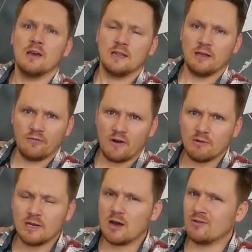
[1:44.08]
They found
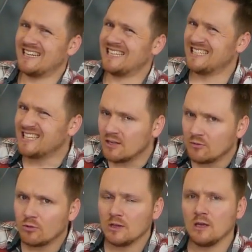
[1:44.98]
it out that it
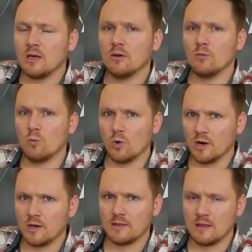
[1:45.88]
didn't really
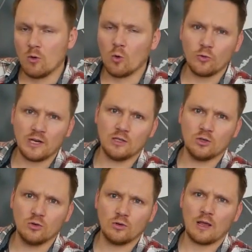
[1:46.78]
work all that
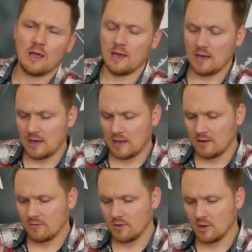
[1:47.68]
good
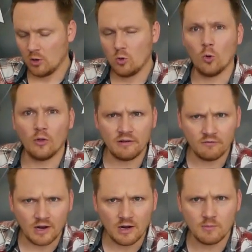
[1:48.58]
in cold
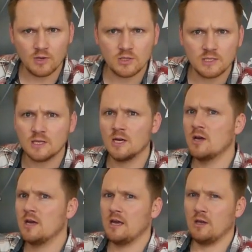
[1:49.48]
environments,
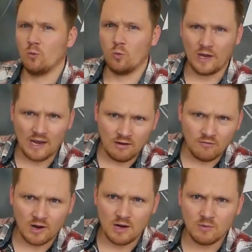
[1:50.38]
in wet
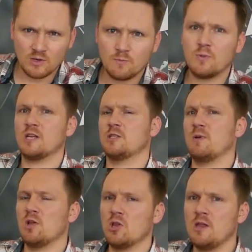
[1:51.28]
environment, but
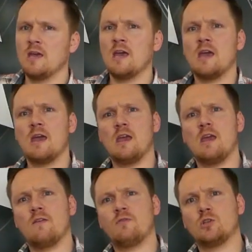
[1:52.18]
especially
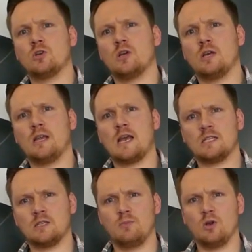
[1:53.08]
if the tourniquet
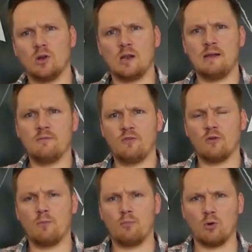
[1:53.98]
has to be on a limb
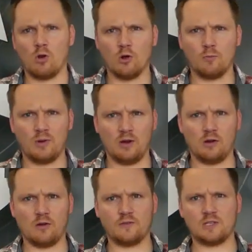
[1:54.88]
for a prolonged
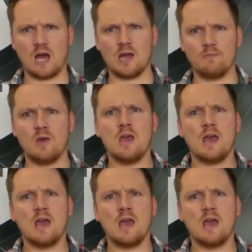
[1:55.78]
period of time.